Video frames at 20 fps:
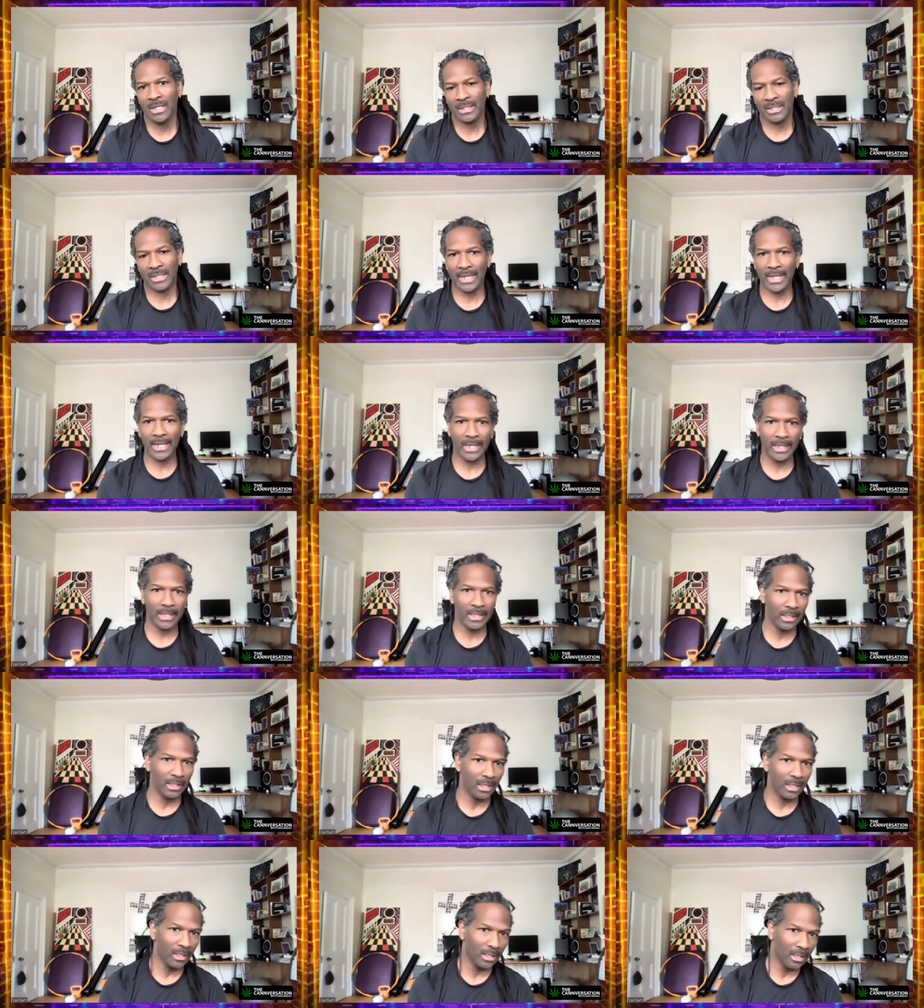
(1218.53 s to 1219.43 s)

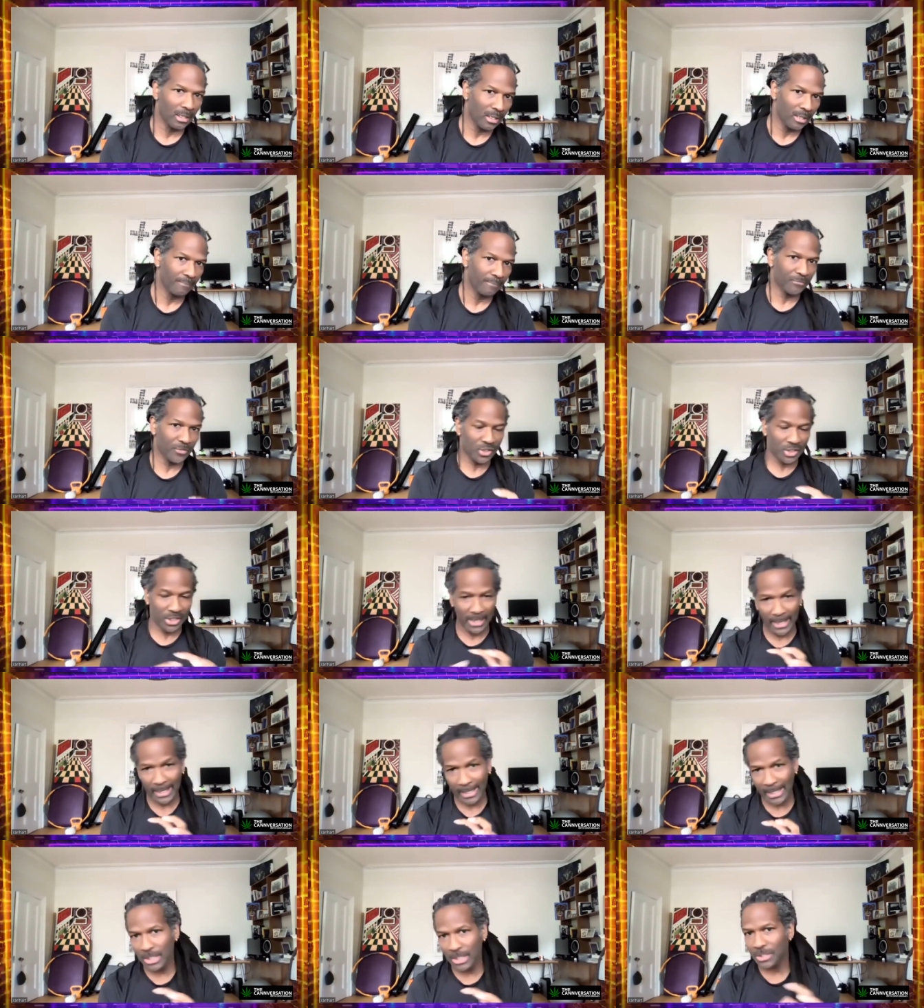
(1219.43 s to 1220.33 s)
they uh,
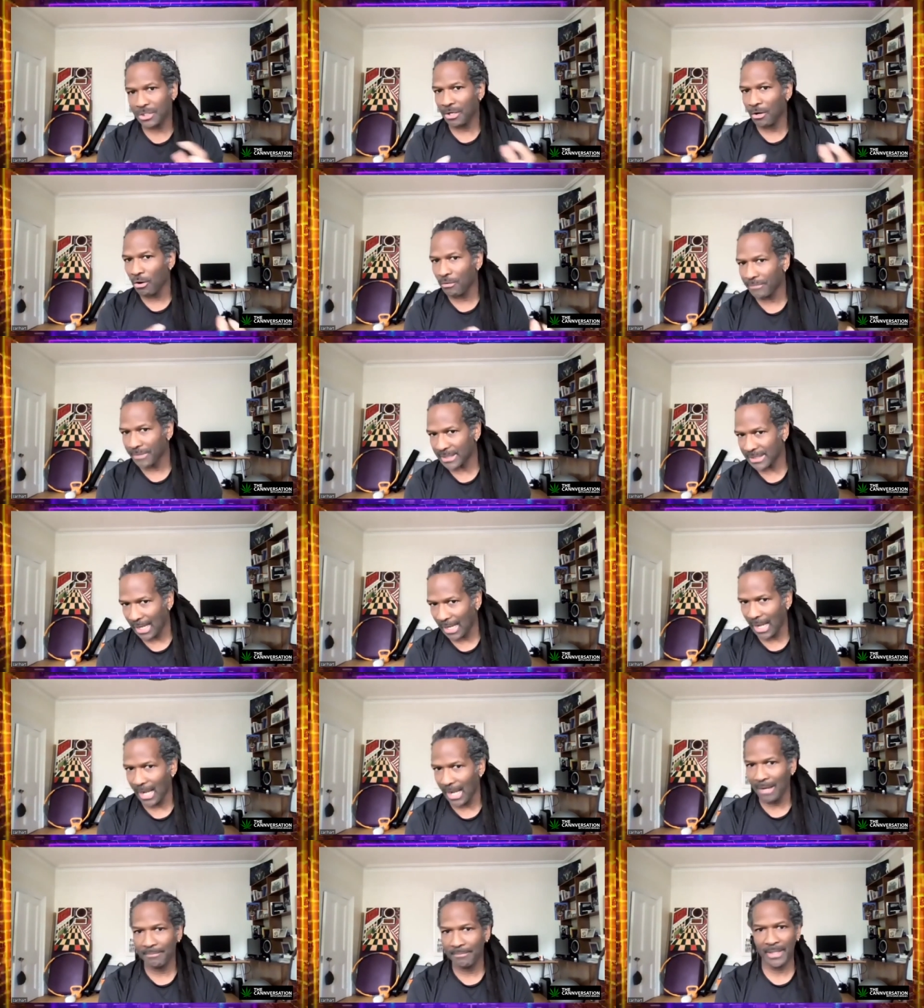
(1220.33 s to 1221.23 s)
change over
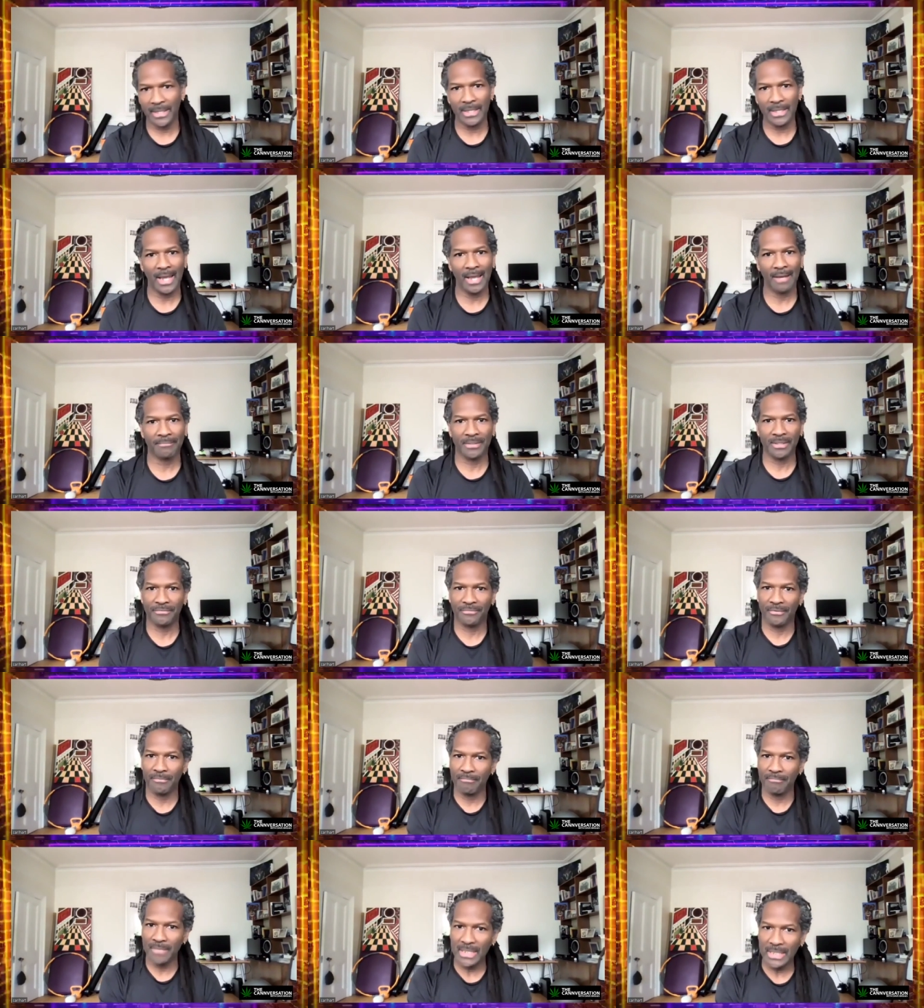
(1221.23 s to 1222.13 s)
time, they have
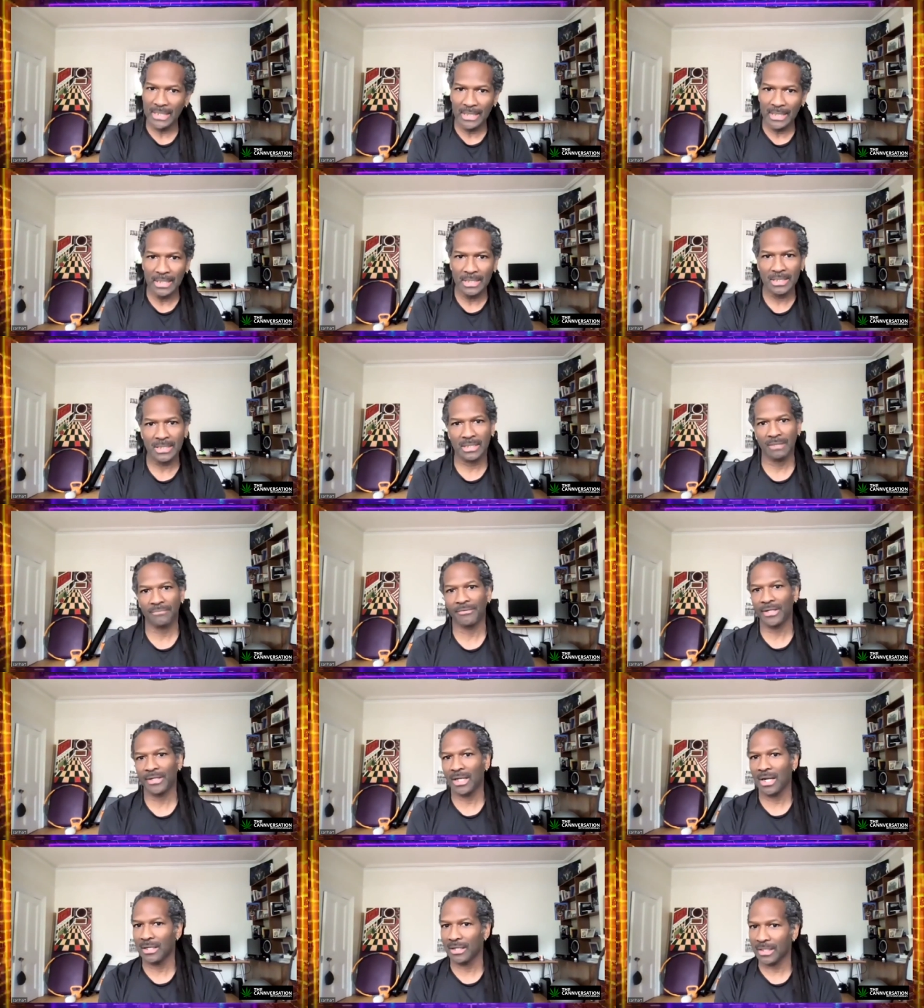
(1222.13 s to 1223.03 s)
different meanings,
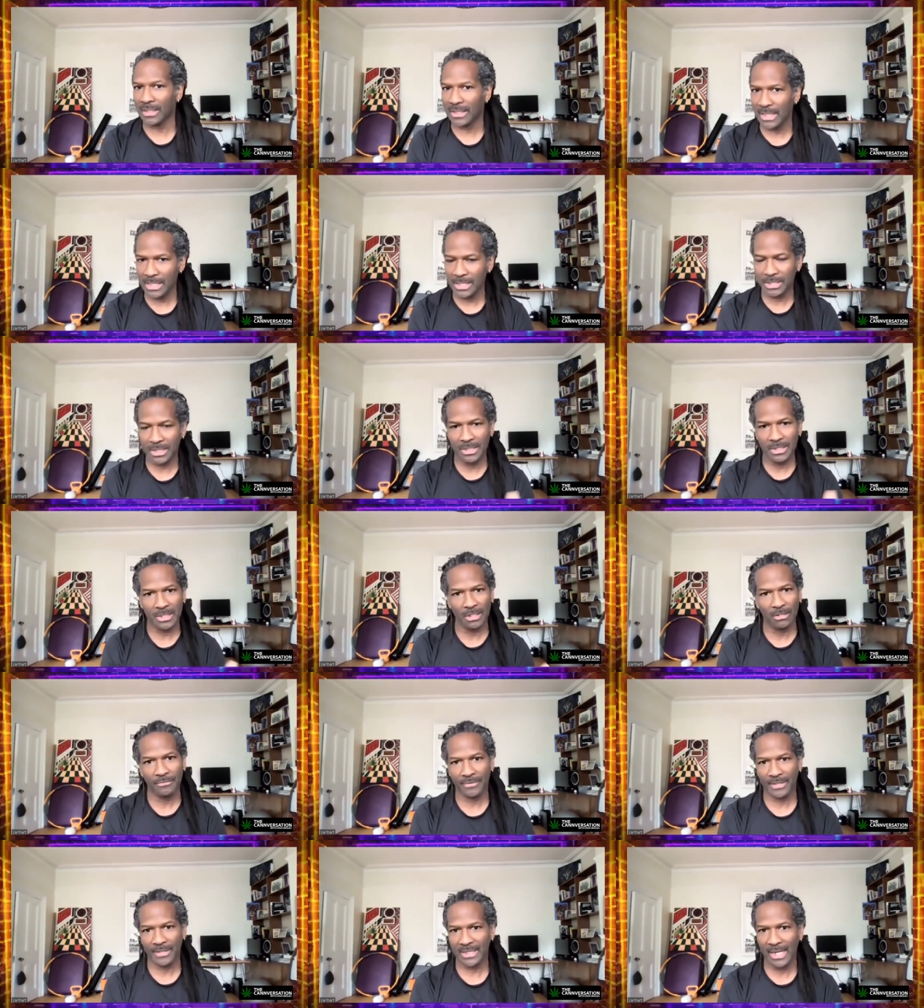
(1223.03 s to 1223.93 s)
different connotations
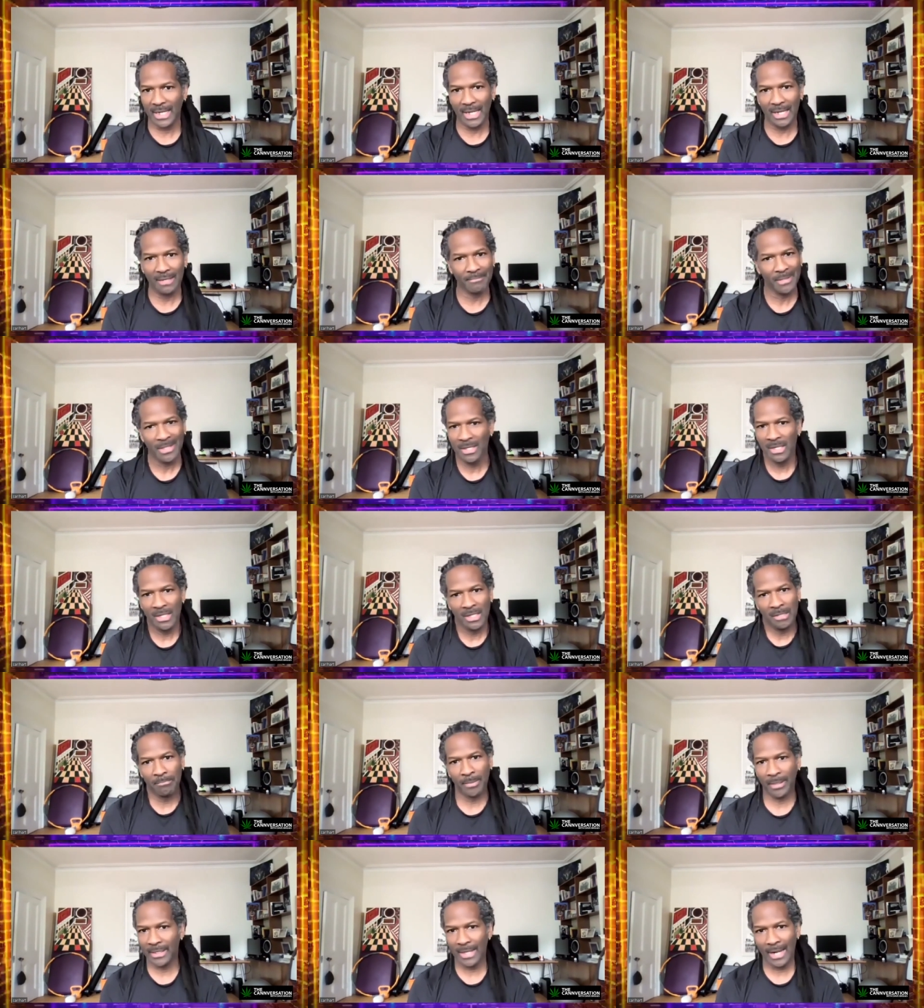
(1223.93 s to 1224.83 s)
over time.
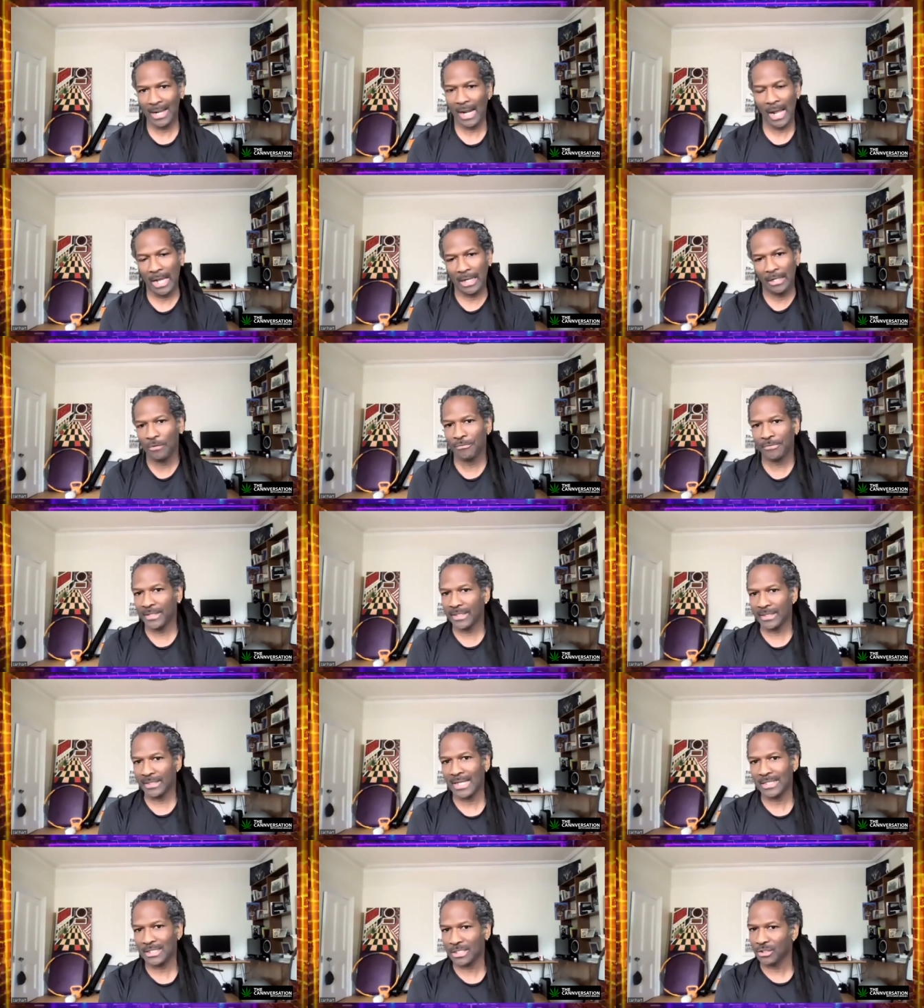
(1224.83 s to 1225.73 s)
But I, I don't think
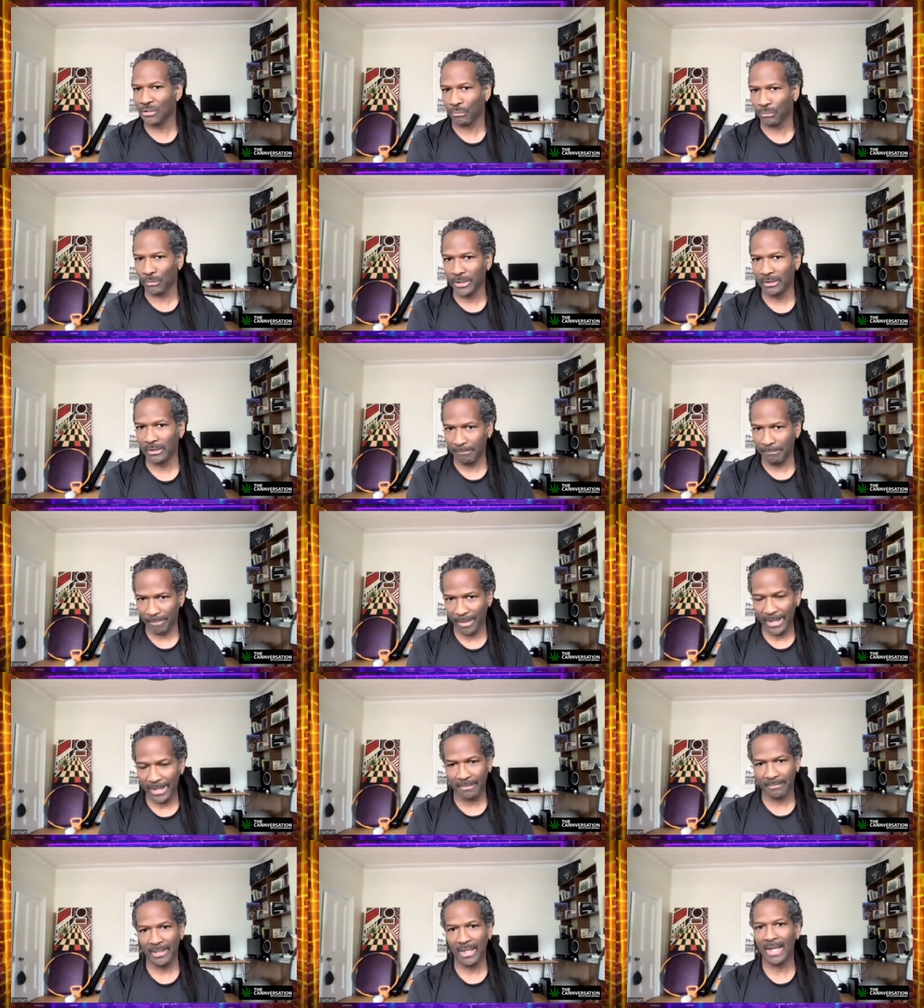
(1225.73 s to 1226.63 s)
that's the real
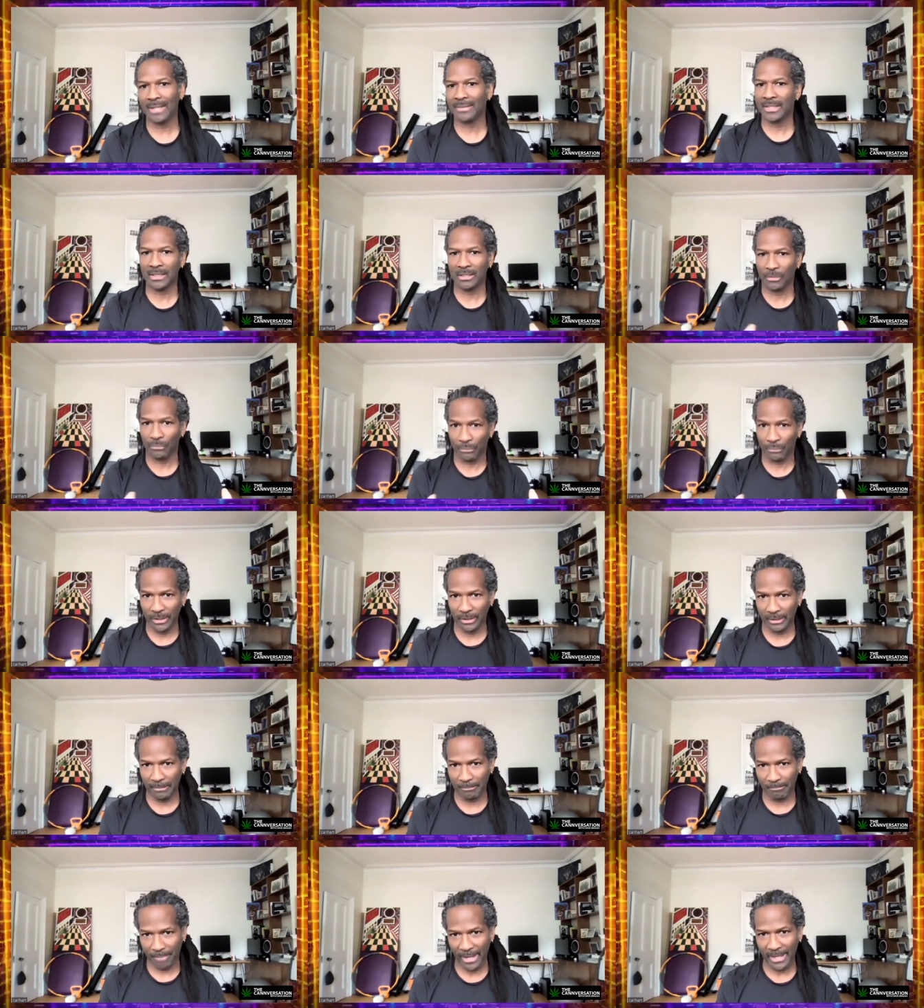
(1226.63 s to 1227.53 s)
impediment. I think the real
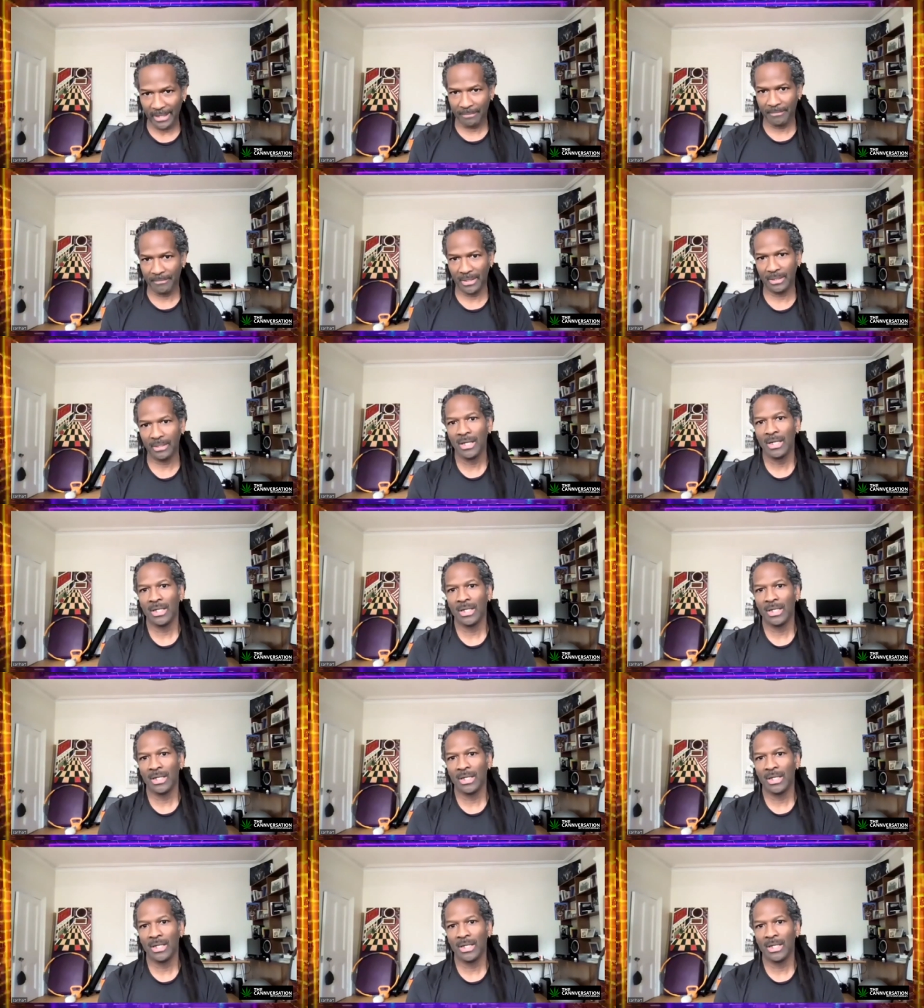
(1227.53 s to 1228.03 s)
impediment